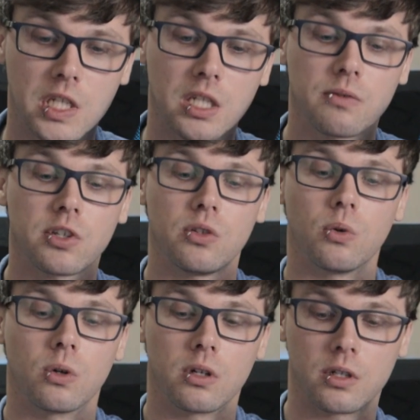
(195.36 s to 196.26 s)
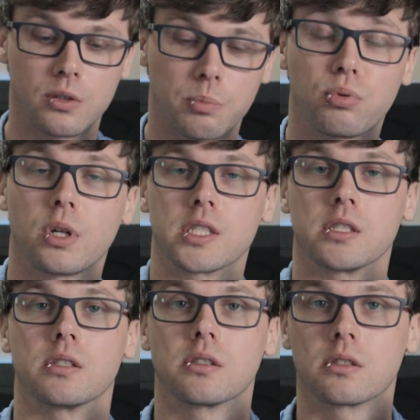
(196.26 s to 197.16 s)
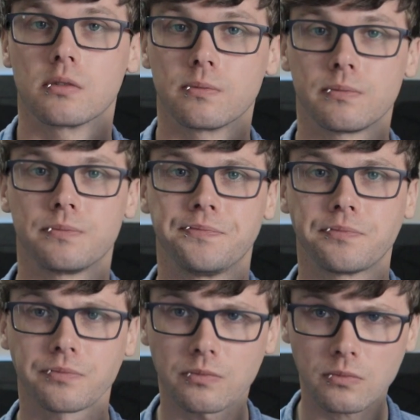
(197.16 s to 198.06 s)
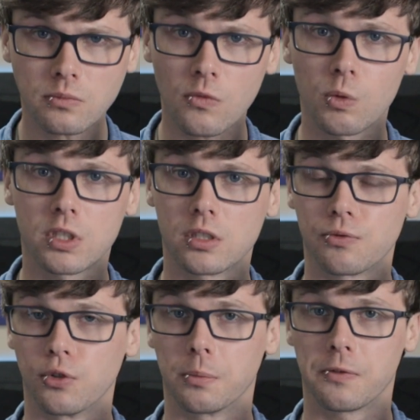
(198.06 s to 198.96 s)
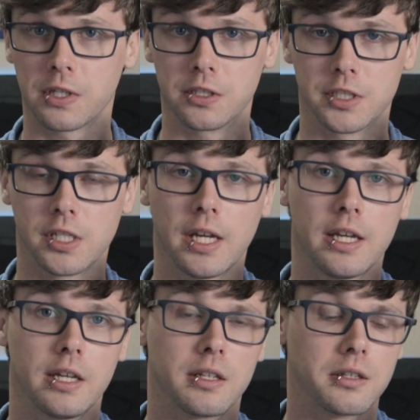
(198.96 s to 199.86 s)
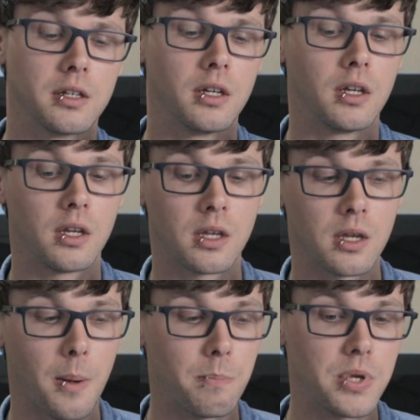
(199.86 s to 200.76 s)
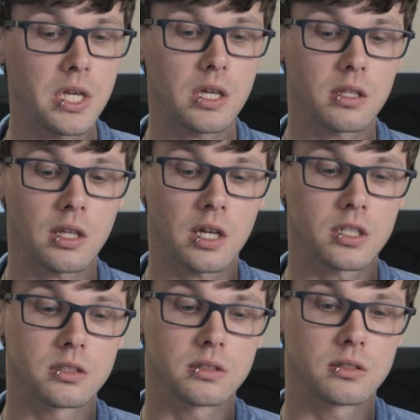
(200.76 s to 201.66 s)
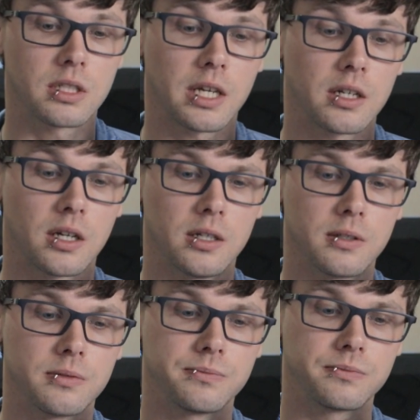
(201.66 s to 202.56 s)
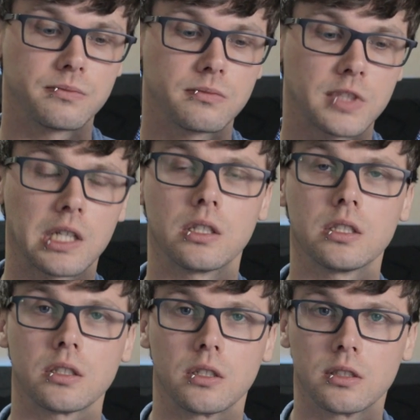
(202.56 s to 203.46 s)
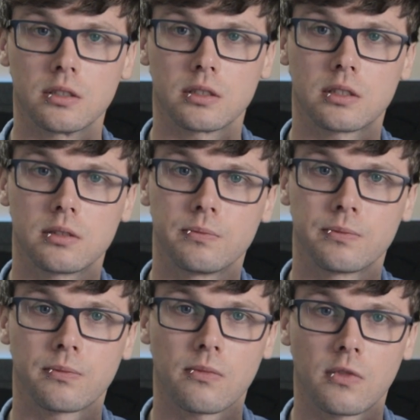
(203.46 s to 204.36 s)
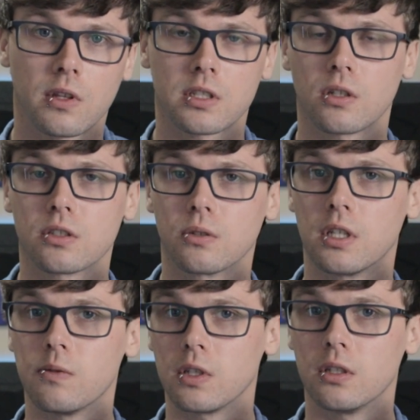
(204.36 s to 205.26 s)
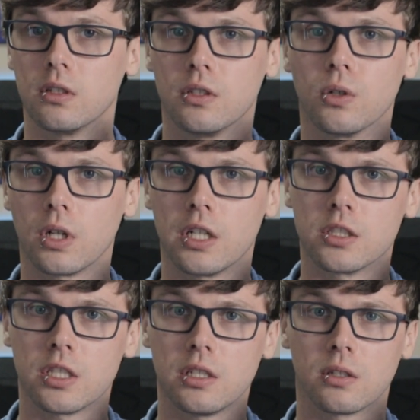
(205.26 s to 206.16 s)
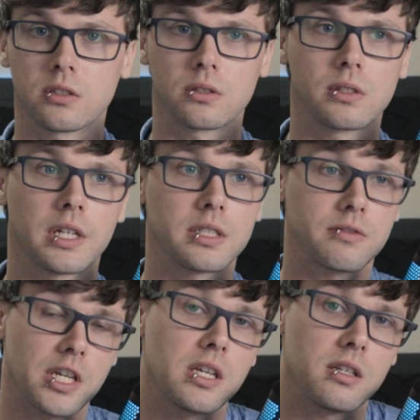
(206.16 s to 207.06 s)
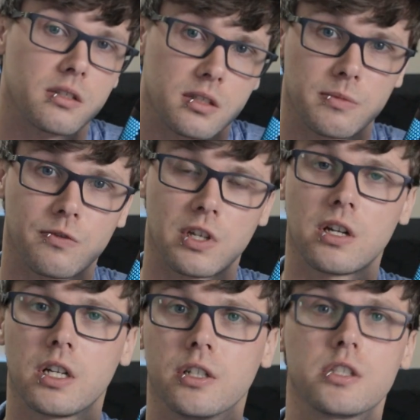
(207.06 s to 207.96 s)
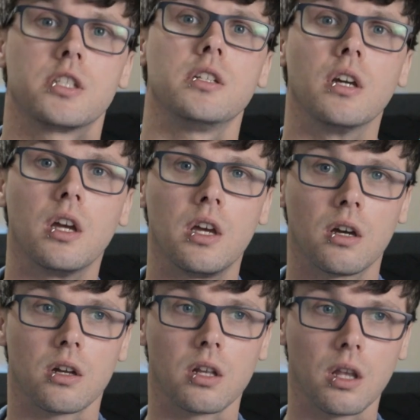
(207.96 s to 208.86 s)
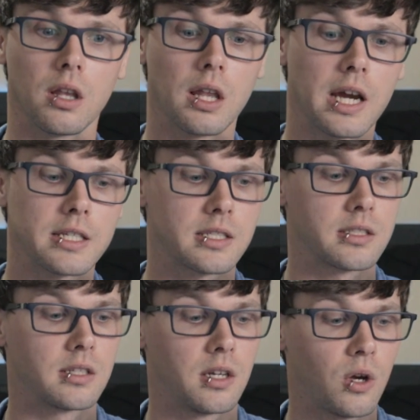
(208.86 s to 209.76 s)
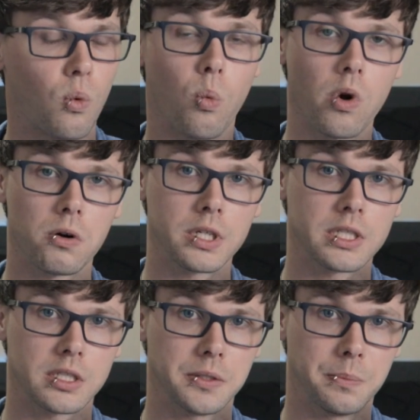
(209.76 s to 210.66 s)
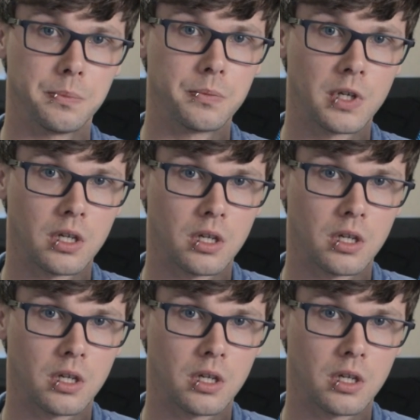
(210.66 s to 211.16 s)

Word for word: giving your your presence, which is a form of energy, and being that that uh that listener. That's also giving your energy and also kind of taking some of their energy on a less worrisome